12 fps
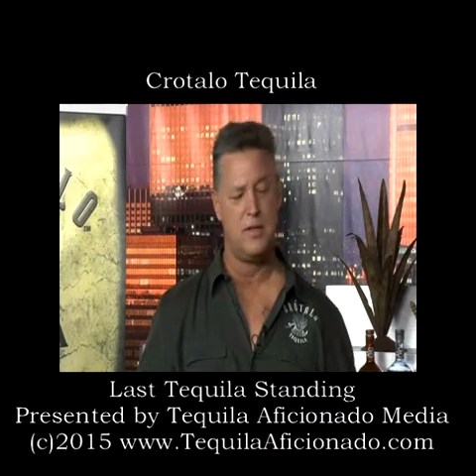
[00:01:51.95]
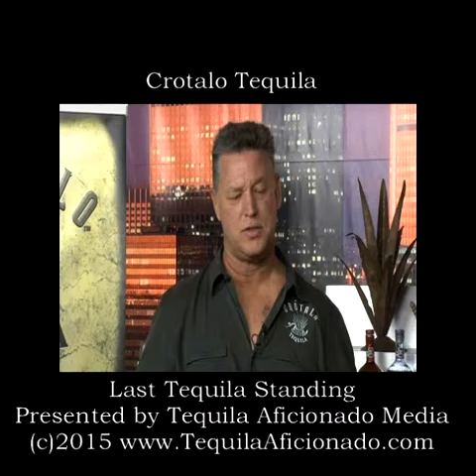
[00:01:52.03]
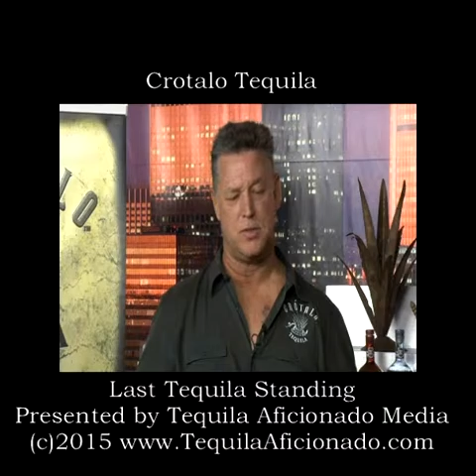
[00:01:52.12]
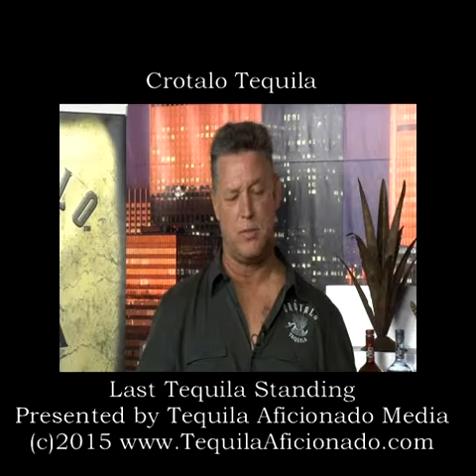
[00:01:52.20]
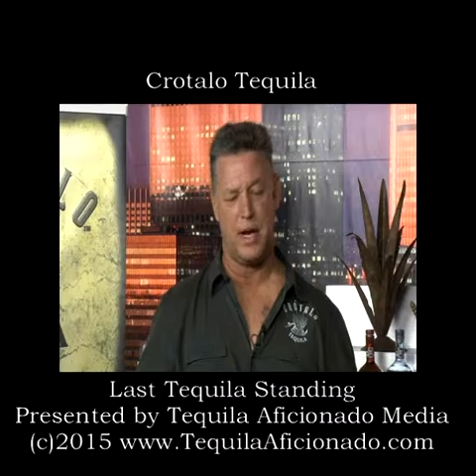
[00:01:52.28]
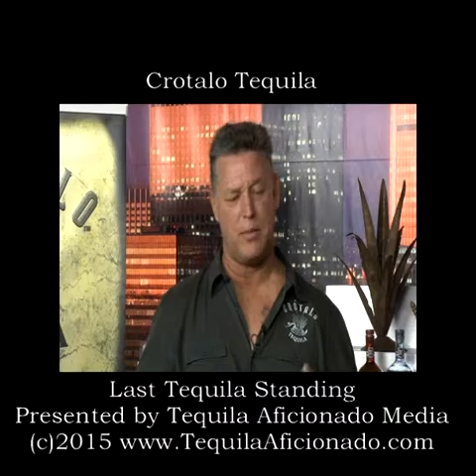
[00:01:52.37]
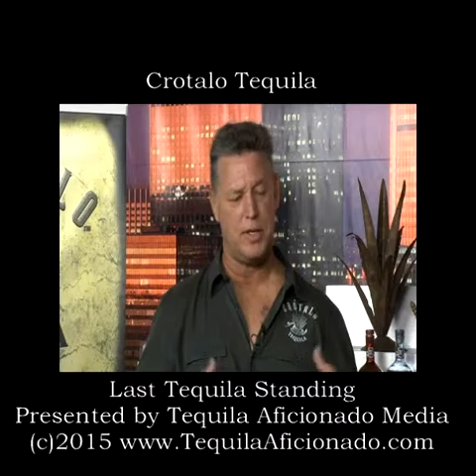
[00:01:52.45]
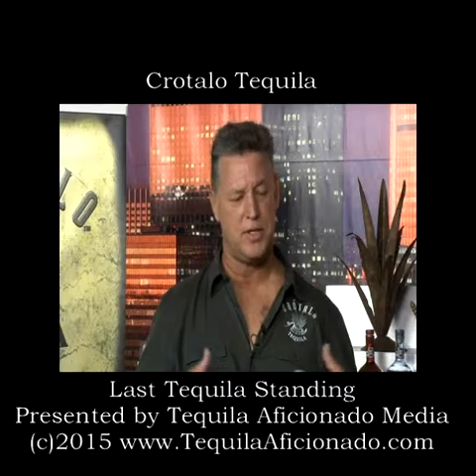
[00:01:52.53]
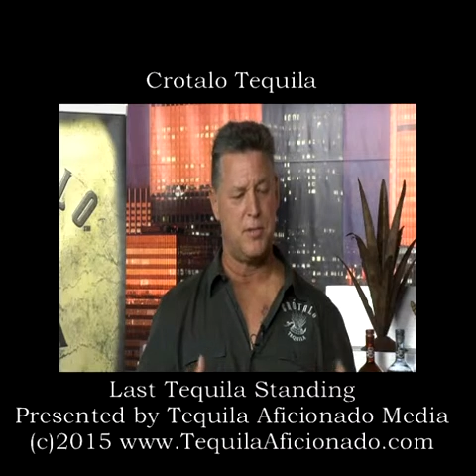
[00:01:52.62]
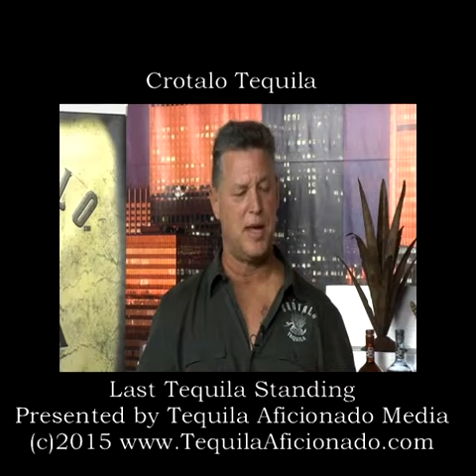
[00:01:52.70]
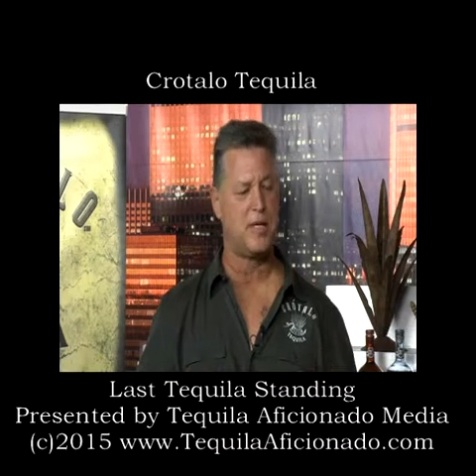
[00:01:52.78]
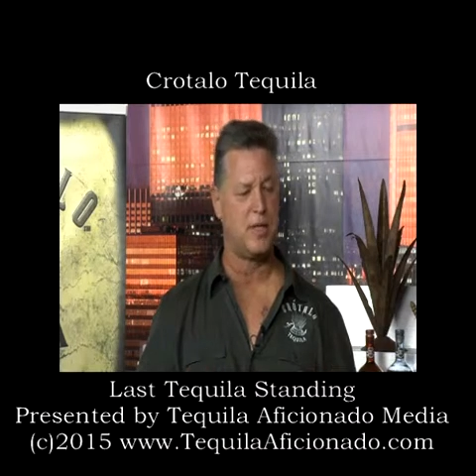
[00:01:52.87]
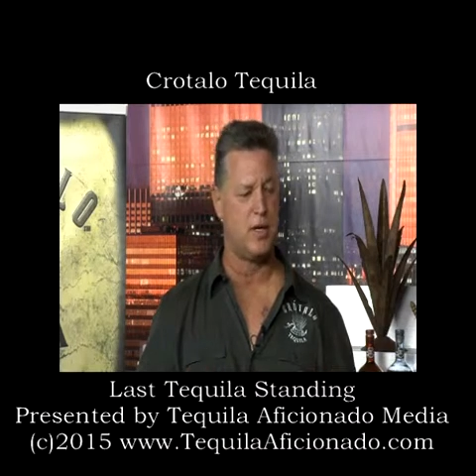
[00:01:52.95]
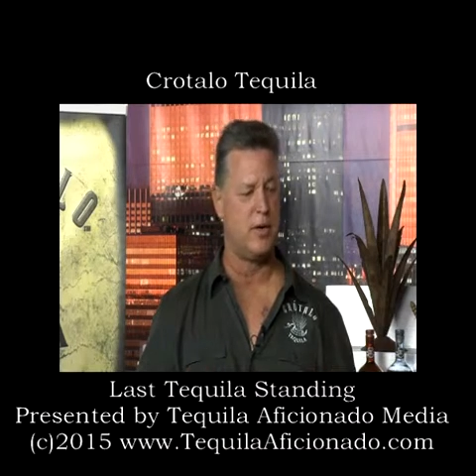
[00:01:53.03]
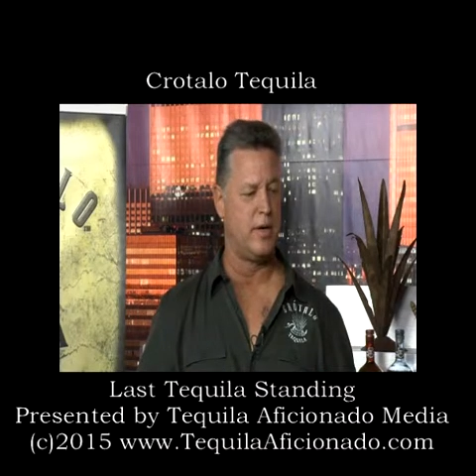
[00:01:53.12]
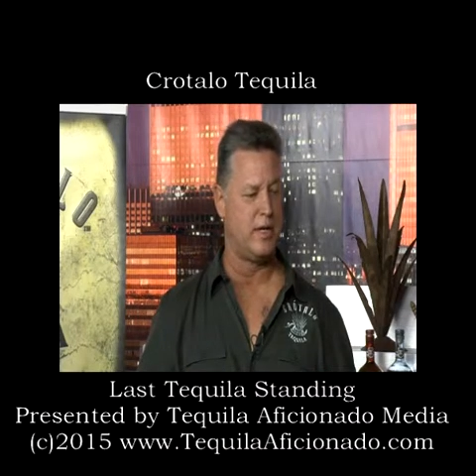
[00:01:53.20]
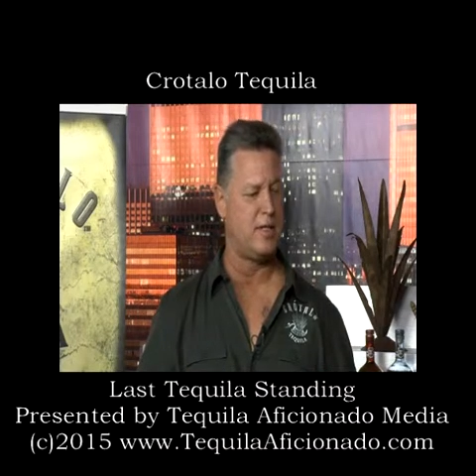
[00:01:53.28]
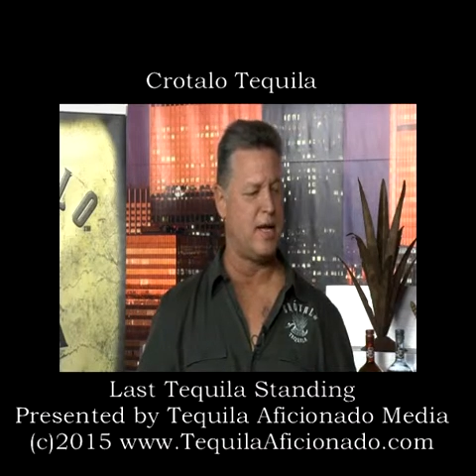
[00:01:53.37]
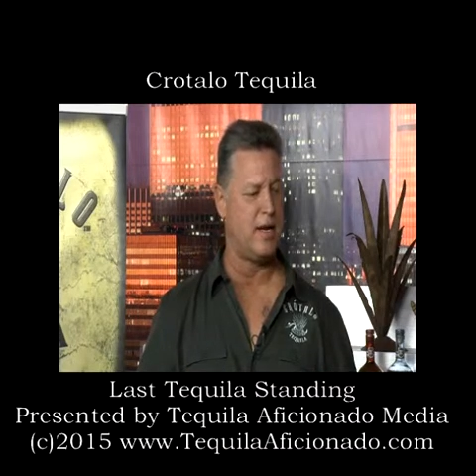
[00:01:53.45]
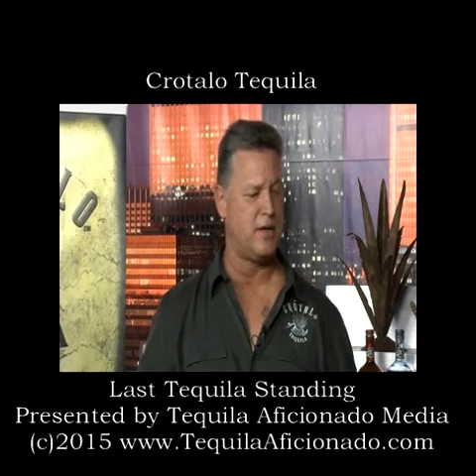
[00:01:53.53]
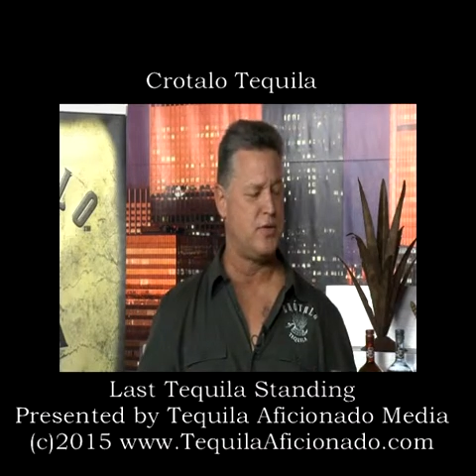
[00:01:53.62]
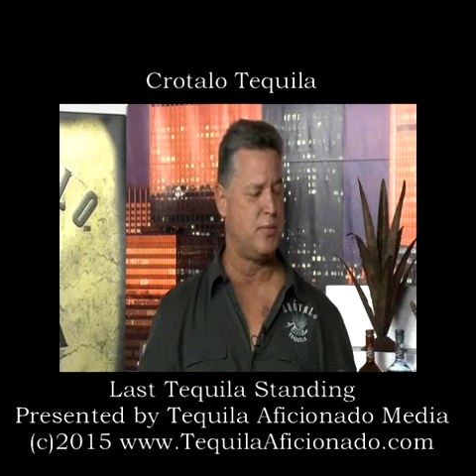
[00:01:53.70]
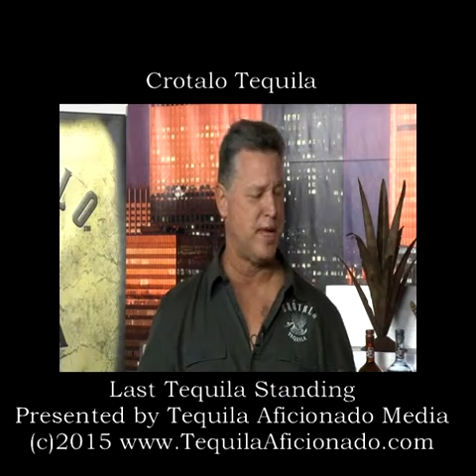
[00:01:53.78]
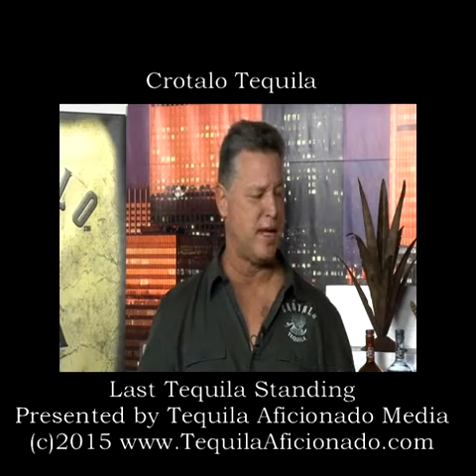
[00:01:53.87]
So when I went to Mexico and
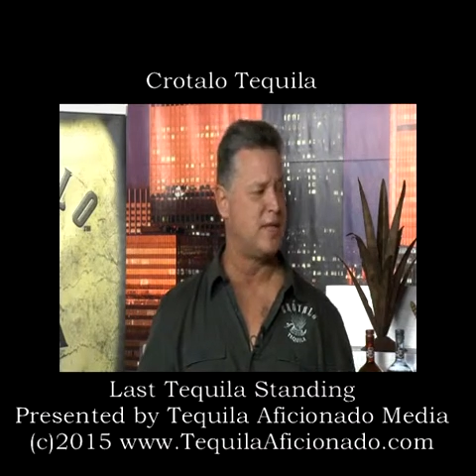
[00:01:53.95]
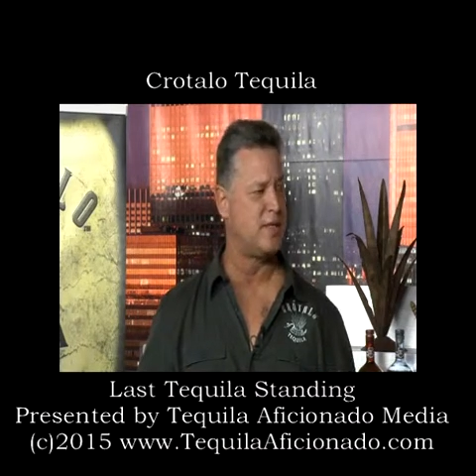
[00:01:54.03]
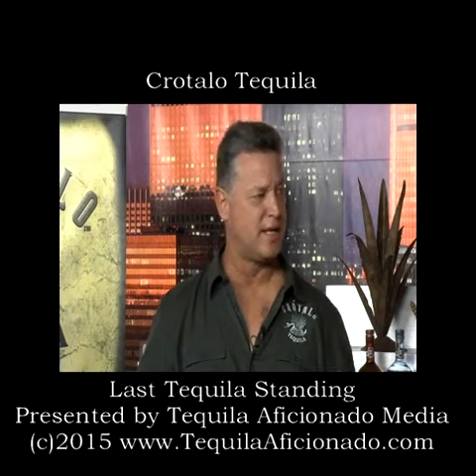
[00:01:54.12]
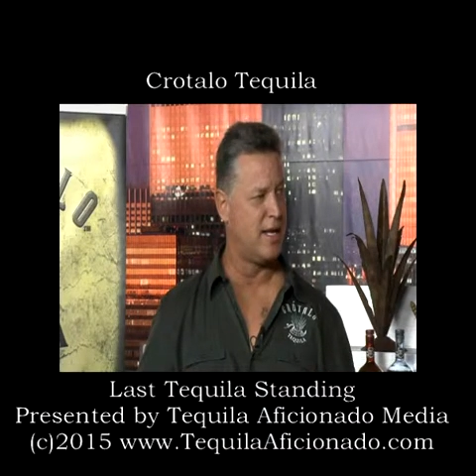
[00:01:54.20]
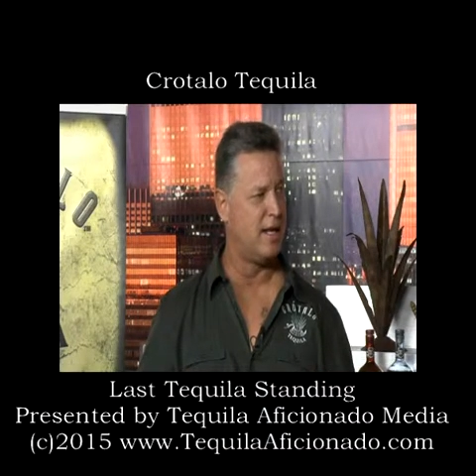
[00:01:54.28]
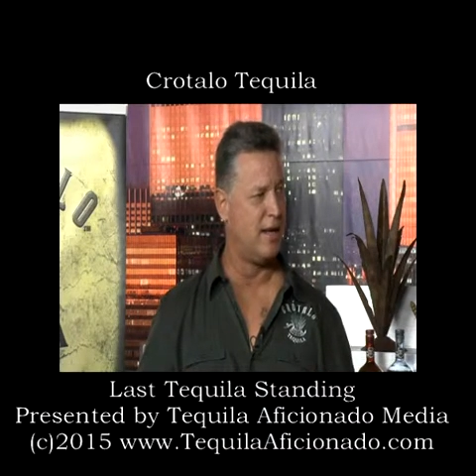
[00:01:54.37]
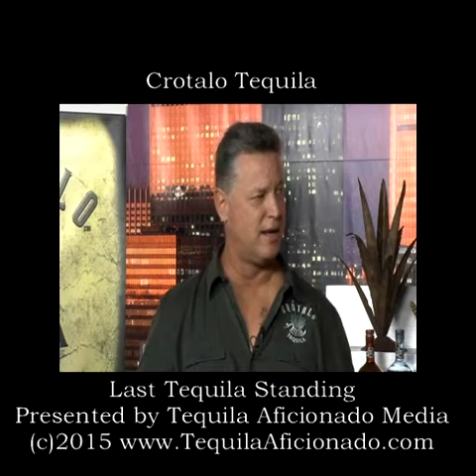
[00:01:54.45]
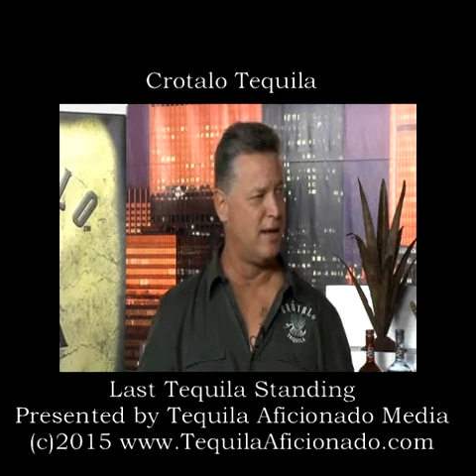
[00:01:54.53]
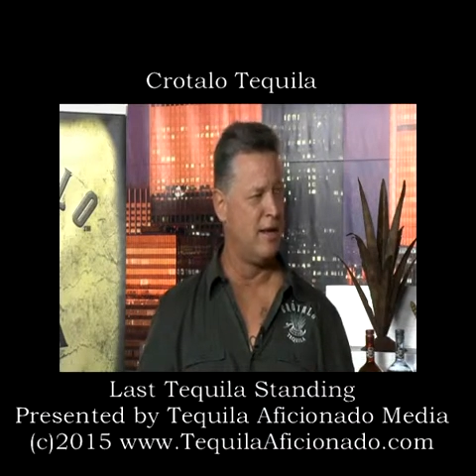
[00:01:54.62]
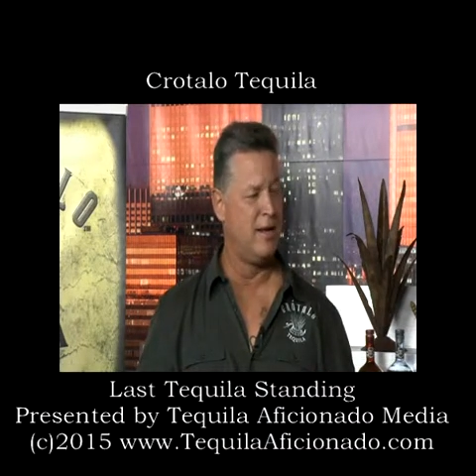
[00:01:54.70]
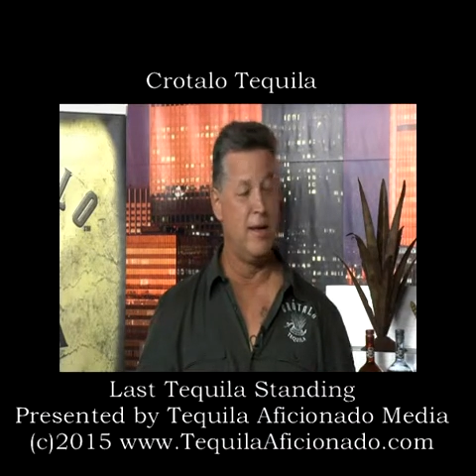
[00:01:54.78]
decided to make a tequila,